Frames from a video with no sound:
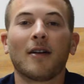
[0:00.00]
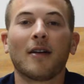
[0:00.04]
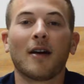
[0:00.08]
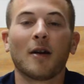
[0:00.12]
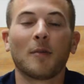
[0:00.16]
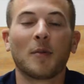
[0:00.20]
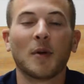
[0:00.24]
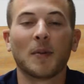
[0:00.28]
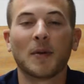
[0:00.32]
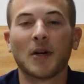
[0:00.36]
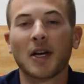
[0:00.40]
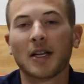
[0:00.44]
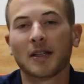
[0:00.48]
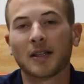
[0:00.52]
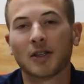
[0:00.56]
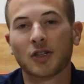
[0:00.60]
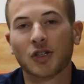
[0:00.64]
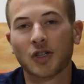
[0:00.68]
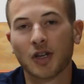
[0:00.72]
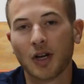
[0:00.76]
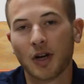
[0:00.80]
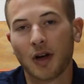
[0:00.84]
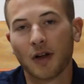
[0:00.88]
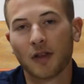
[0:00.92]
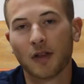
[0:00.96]
lot of people like to
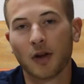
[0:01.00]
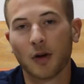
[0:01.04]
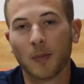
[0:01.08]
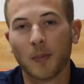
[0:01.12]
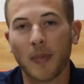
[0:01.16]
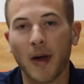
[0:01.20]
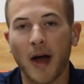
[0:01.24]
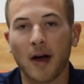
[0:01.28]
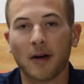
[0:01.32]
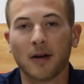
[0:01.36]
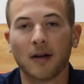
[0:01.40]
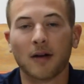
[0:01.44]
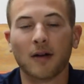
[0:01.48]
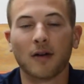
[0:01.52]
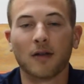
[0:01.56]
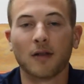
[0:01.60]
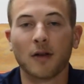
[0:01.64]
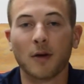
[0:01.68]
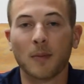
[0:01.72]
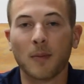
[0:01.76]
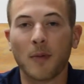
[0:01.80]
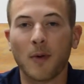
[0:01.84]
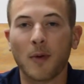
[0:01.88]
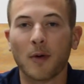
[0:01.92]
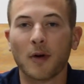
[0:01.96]
chill on
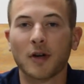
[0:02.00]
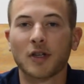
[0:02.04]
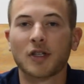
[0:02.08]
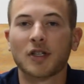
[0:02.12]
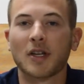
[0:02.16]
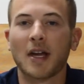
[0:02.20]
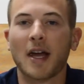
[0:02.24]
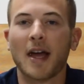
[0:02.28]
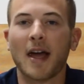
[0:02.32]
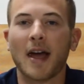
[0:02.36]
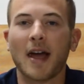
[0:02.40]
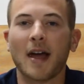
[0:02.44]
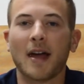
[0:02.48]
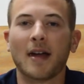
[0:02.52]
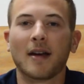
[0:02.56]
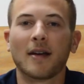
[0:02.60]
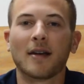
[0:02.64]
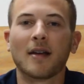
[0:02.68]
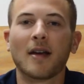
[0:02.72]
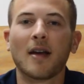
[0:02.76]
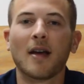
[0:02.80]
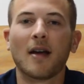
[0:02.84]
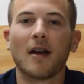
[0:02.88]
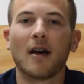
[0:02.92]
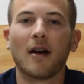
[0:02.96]
their porch, and
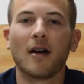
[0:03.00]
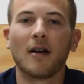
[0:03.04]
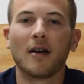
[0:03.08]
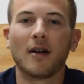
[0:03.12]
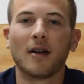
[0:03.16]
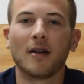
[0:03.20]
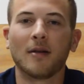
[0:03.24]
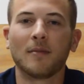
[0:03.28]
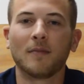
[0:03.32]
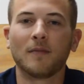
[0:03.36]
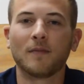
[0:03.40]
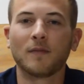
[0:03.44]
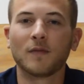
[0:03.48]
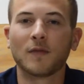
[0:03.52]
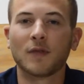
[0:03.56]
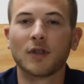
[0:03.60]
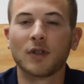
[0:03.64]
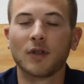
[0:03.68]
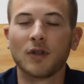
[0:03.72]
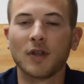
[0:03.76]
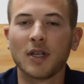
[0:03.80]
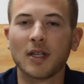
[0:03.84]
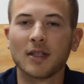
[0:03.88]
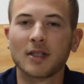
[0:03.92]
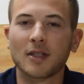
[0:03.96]

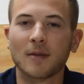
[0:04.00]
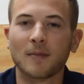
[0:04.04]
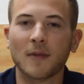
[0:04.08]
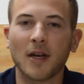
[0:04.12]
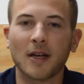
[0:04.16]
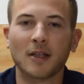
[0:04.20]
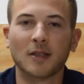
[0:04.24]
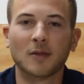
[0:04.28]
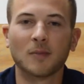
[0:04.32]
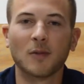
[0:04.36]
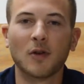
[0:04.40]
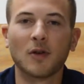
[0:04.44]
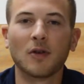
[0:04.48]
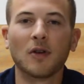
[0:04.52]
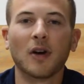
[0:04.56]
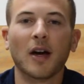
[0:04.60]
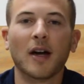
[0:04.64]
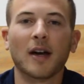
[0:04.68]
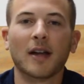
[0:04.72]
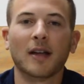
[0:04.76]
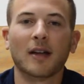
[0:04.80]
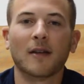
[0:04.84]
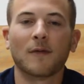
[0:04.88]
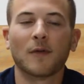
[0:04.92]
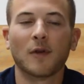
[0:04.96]
you need some nice mood
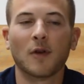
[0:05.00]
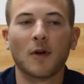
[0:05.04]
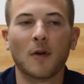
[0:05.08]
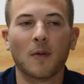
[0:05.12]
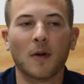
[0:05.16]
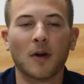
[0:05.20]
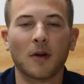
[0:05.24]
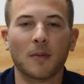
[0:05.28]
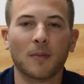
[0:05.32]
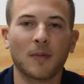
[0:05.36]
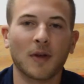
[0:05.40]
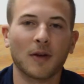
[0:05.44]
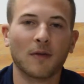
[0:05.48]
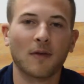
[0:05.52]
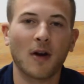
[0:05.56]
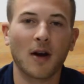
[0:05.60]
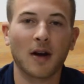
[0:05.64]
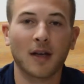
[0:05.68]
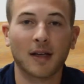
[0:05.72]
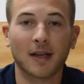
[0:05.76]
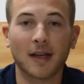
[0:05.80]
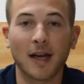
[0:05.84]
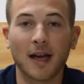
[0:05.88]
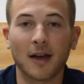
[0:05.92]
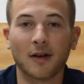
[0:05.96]
lighting. If you don't want to be
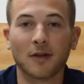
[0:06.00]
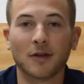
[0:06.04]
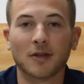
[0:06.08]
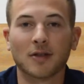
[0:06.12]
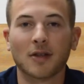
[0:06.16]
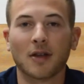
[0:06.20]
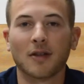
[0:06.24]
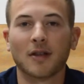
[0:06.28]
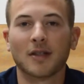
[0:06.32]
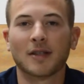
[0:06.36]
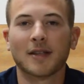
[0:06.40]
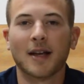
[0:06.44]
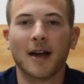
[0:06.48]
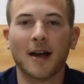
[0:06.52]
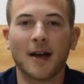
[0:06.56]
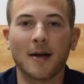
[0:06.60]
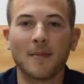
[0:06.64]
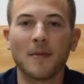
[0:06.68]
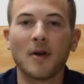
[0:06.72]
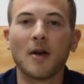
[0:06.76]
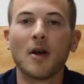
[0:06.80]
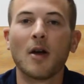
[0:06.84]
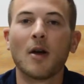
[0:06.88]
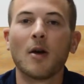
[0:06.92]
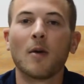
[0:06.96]
running candles all the
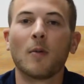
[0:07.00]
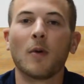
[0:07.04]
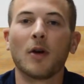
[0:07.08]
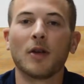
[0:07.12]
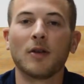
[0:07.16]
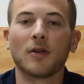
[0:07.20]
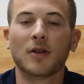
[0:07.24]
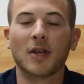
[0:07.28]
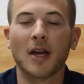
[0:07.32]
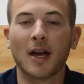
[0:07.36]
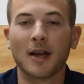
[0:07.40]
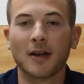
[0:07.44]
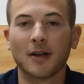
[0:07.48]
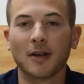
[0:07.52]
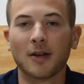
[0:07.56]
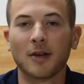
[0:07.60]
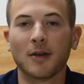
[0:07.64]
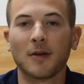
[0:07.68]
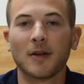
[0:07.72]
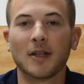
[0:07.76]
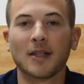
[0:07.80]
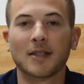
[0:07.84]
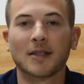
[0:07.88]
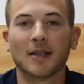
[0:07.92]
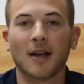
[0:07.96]
time, what you can
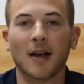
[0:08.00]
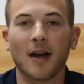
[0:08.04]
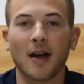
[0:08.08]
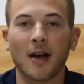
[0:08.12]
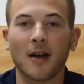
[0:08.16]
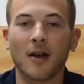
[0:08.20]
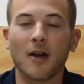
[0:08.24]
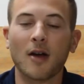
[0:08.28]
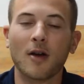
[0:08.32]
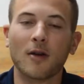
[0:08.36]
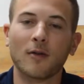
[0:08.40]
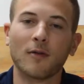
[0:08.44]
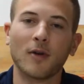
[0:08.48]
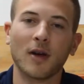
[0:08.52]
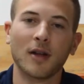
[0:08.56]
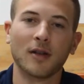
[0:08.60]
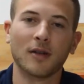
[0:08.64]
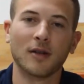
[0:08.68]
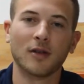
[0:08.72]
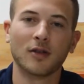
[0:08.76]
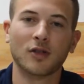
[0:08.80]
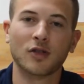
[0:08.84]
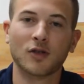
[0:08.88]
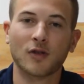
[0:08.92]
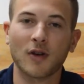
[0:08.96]
do is
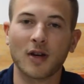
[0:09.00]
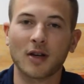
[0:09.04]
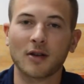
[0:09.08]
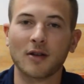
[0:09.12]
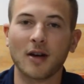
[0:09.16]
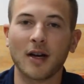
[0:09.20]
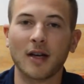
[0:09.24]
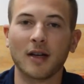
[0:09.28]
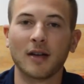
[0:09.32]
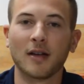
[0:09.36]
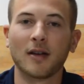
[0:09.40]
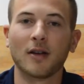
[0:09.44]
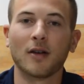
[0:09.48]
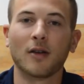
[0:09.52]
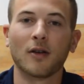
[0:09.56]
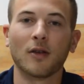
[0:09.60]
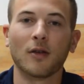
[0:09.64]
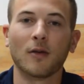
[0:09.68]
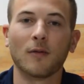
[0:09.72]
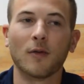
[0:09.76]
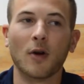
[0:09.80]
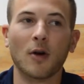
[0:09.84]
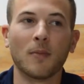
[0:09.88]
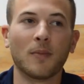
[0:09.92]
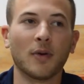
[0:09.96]
run the string light or
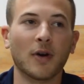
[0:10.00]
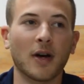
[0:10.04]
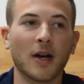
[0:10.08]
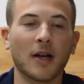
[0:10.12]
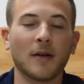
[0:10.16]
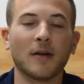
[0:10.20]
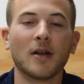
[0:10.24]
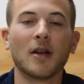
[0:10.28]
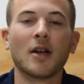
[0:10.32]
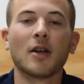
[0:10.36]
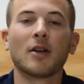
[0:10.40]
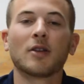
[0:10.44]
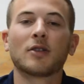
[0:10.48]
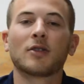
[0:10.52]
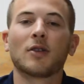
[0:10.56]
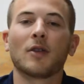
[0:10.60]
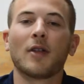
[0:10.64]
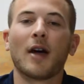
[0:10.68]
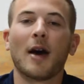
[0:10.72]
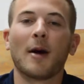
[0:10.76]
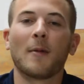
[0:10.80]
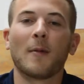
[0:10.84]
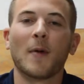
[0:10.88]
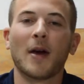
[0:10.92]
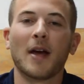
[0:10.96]
the rope light, so
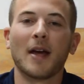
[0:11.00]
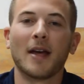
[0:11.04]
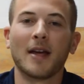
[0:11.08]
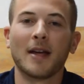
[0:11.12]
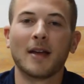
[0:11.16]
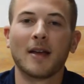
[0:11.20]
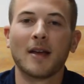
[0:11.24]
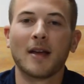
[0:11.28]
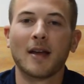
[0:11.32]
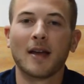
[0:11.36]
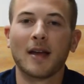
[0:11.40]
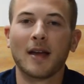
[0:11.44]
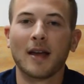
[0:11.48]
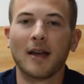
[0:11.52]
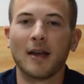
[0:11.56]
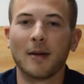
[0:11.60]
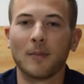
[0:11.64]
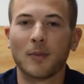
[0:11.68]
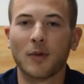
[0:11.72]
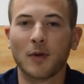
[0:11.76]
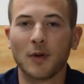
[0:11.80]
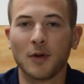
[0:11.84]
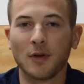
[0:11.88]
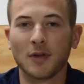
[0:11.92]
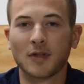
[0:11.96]
that way it
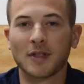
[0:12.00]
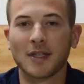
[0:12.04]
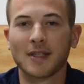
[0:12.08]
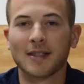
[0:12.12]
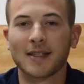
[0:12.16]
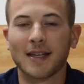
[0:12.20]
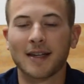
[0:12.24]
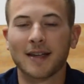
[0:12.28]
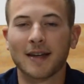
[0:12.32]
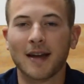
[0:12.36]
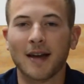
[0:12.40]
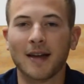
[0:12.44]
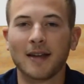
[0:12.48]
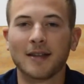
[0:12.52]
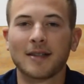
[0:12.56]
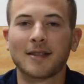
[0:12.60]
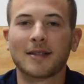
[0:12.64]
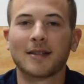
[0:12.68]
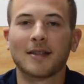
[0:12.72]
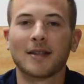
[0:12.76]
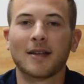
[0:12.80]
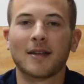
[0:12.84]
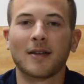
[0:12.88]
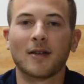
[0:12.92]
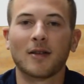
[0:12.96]
produces a
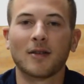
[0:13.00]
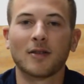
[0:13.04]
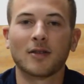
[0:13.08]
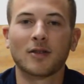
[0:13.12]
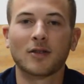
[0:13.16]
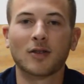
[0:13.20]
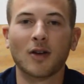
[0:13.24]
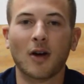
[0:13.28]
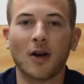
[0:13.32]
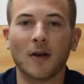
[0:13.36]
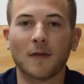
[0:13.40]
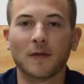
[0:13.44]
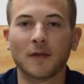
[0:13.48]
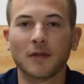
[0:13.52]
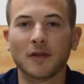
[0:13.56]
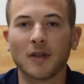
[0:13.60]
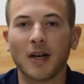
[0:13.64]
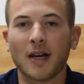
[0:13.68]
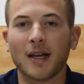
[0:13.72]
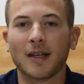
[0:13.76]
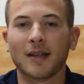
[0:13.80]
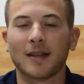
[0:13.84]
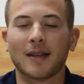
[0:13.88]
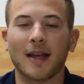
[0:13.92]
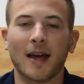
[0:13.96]
nice soft
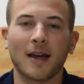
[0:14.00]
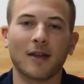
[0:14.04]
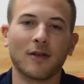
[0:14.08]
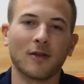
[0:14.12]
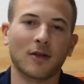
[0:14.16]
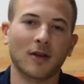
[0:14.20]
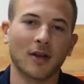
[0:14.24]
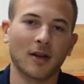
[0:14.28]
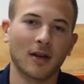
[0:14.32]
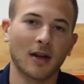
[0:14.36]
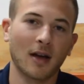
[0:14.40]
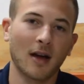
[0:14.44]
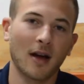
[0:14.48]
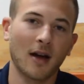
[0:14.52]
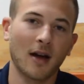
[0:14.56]
light that you can